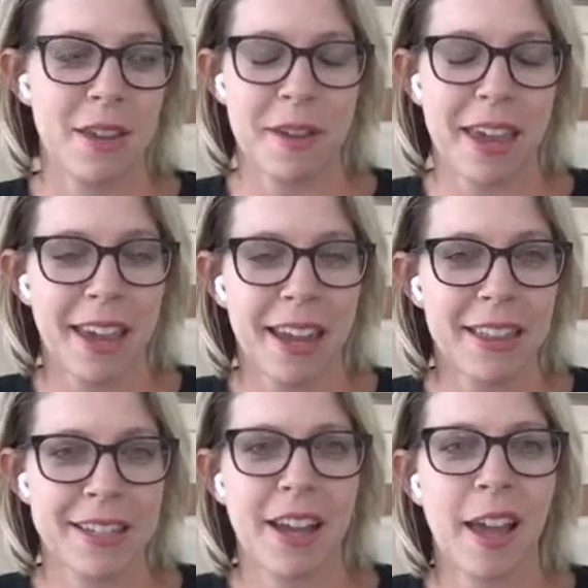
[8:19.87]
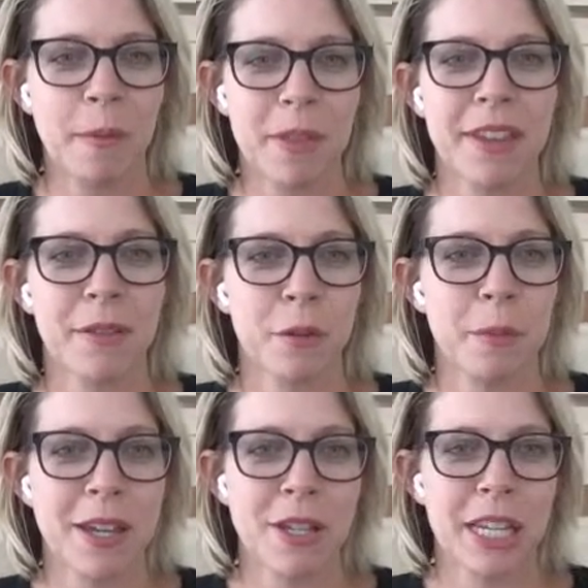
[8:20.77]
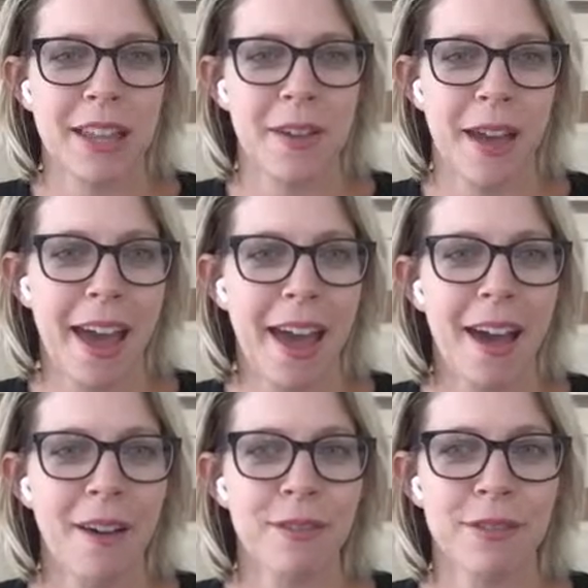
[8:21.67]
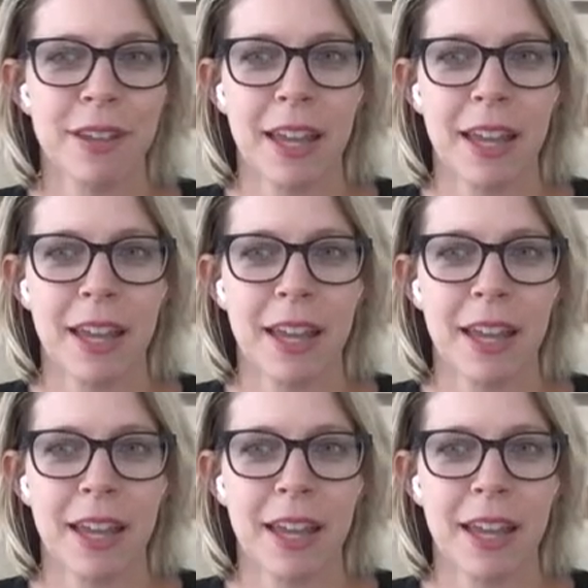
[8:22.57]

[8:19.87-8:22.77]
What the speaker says: you can at the time with the information that you have.